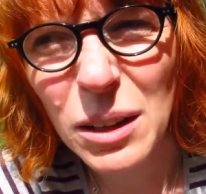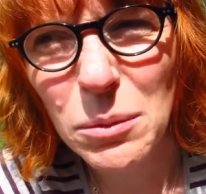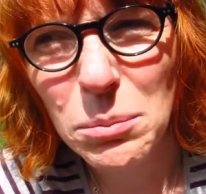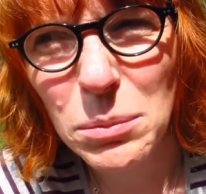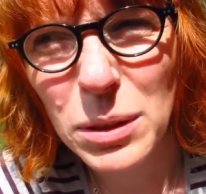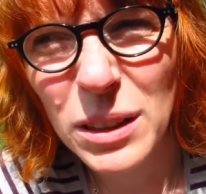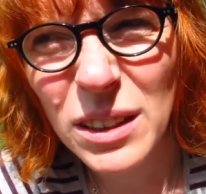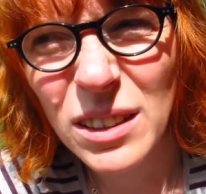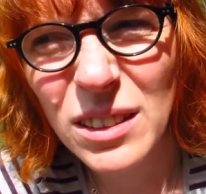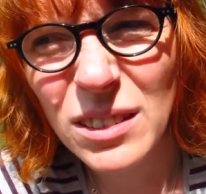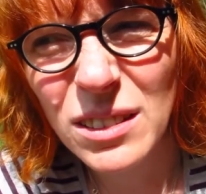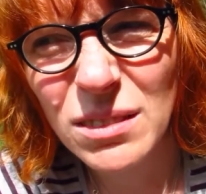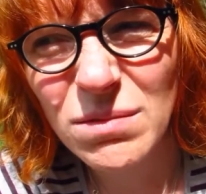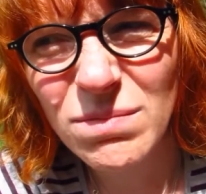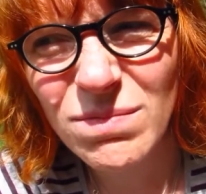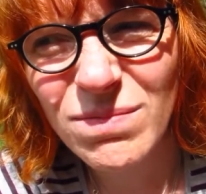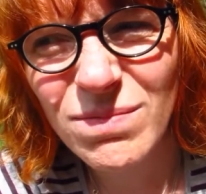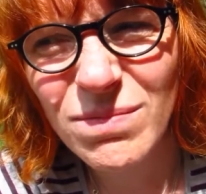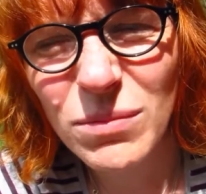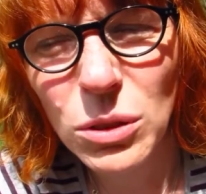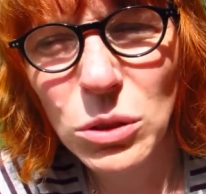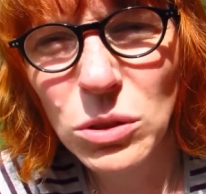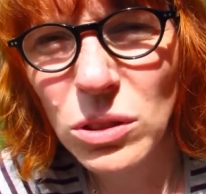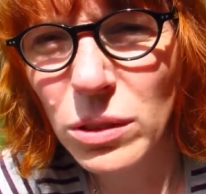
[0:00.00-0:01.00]
But
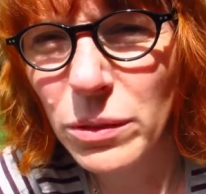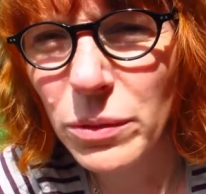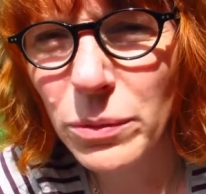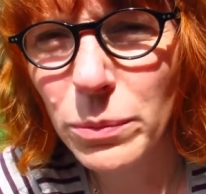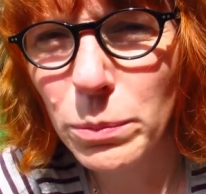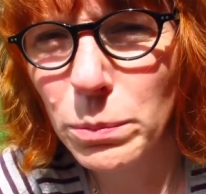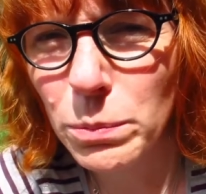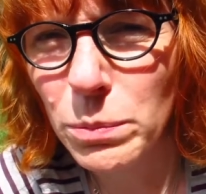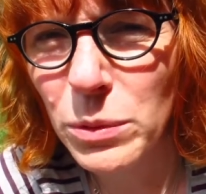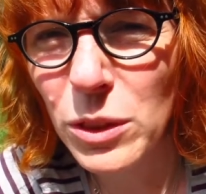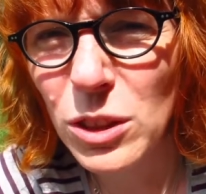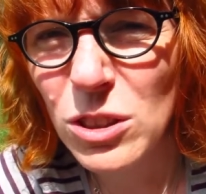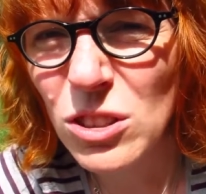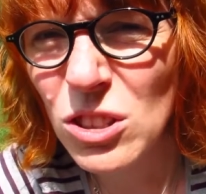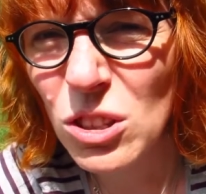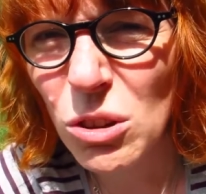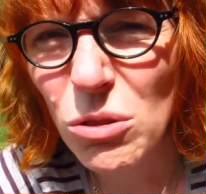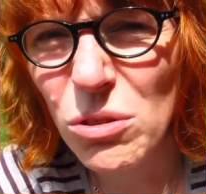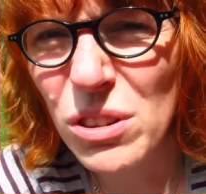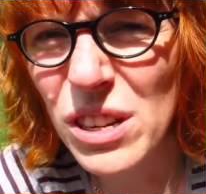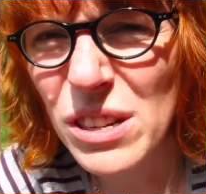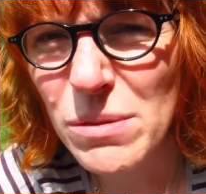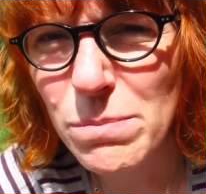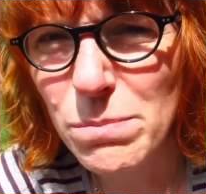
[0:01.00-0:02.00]
most of the
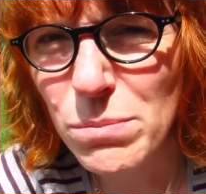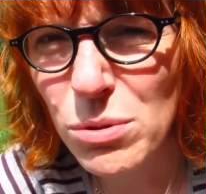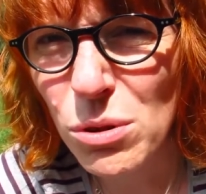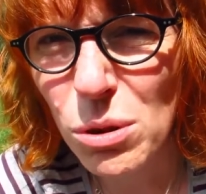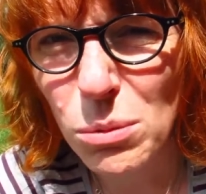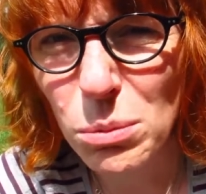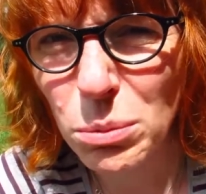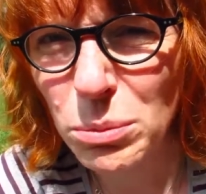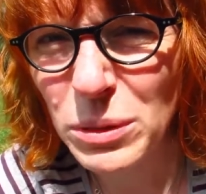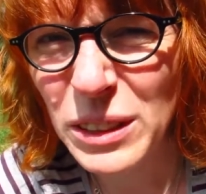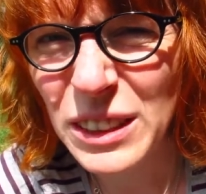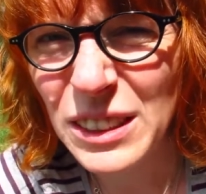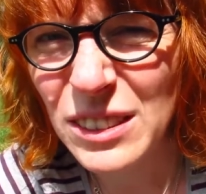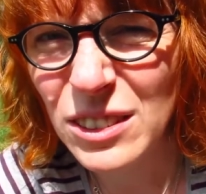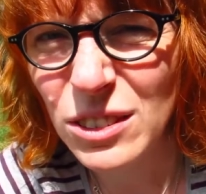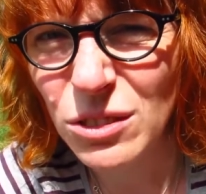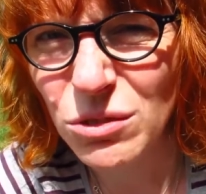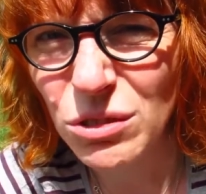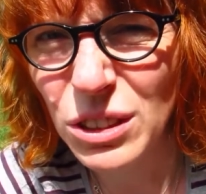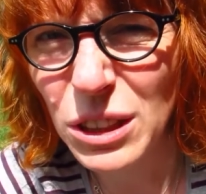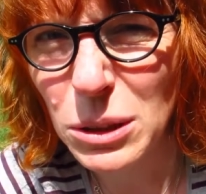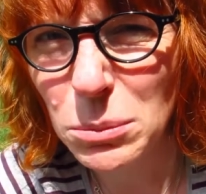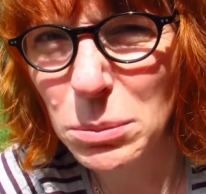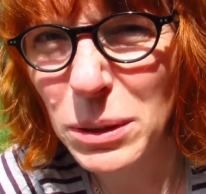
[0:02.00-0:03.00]
story probably isn't
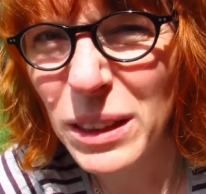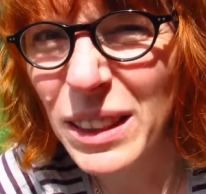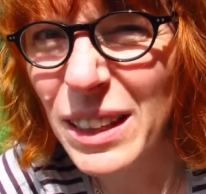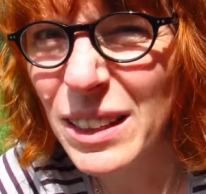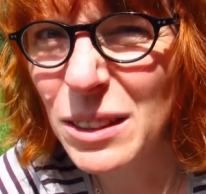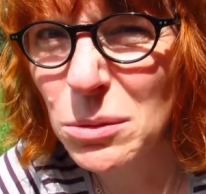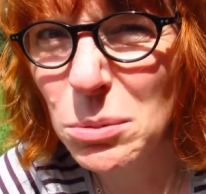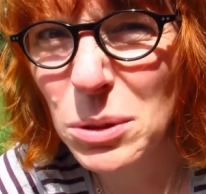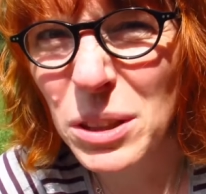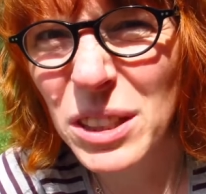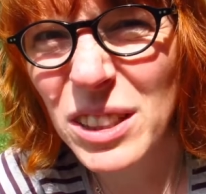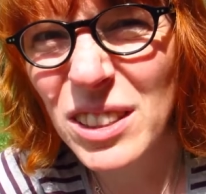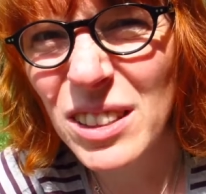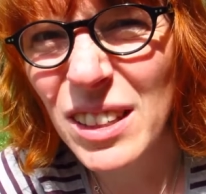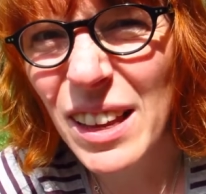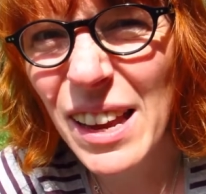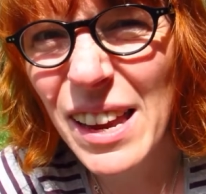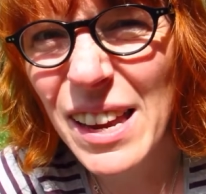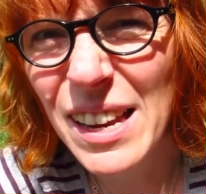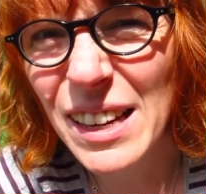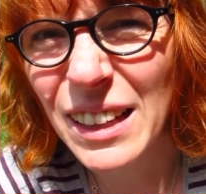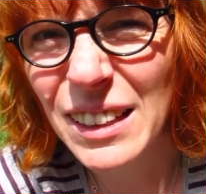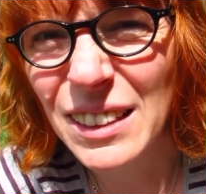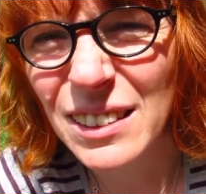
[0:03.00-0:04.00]
real, but that's what he's
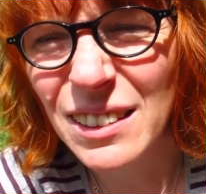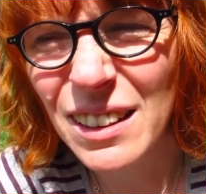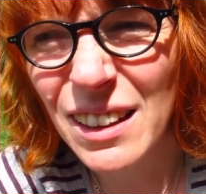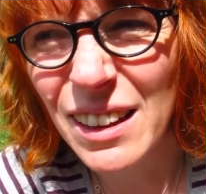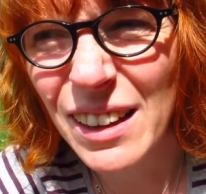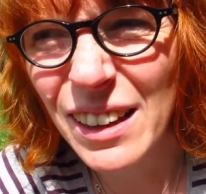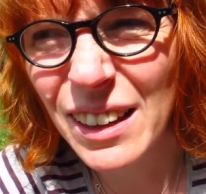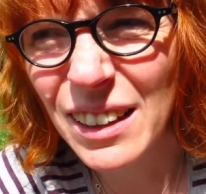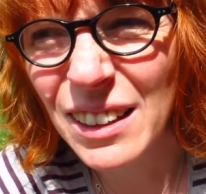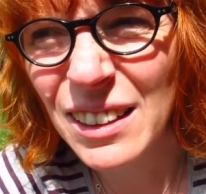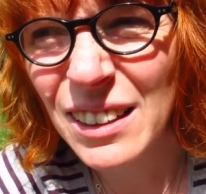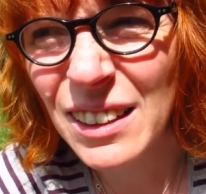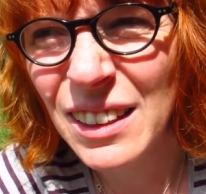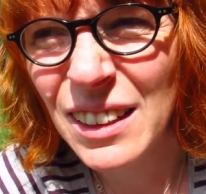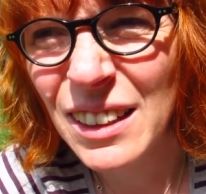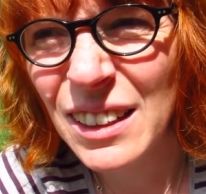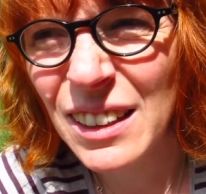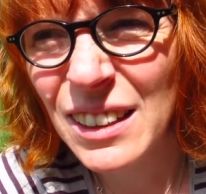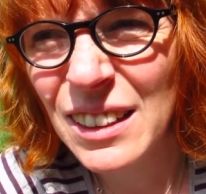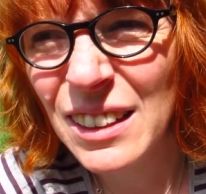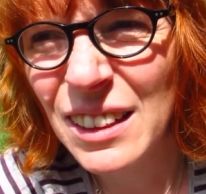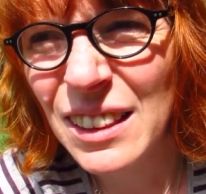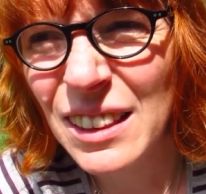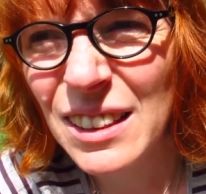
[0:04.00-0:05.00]
saying. It's like,
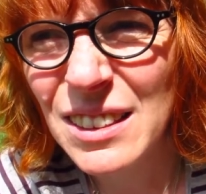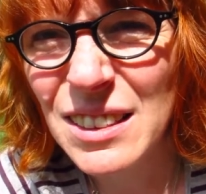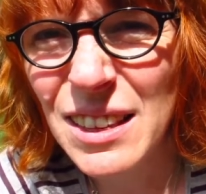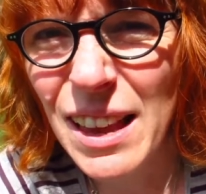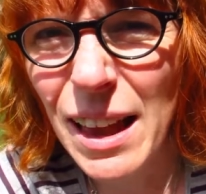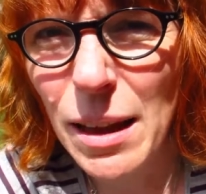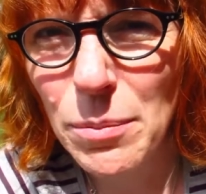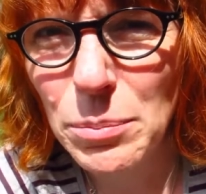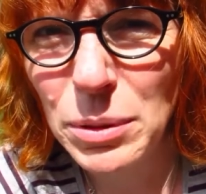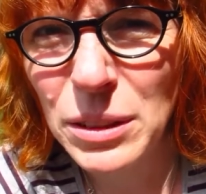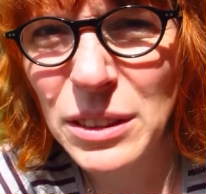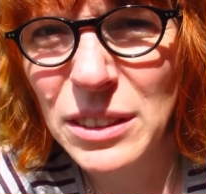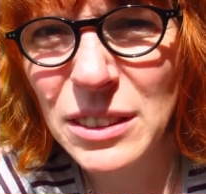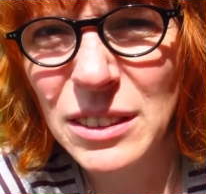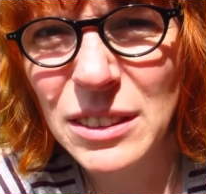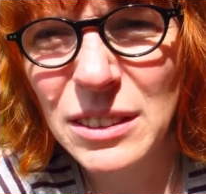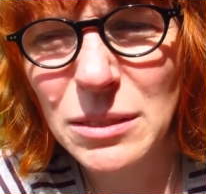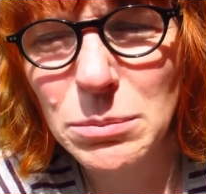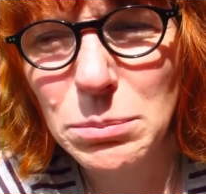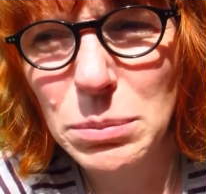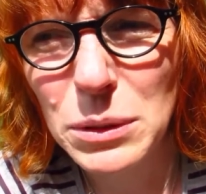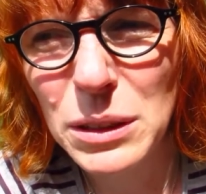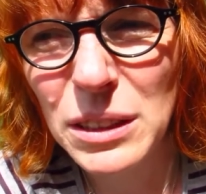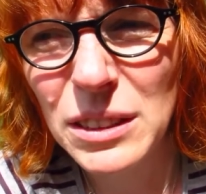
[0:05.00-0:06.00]
this happened,
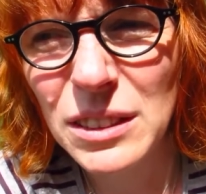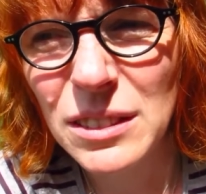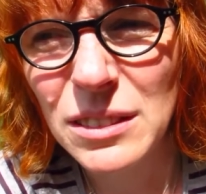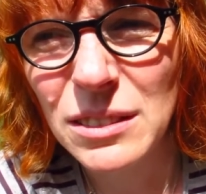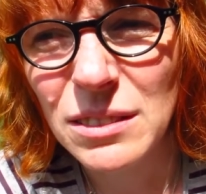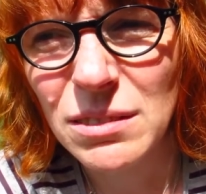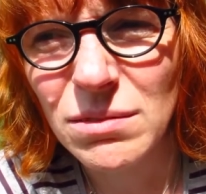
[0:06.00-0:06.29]
but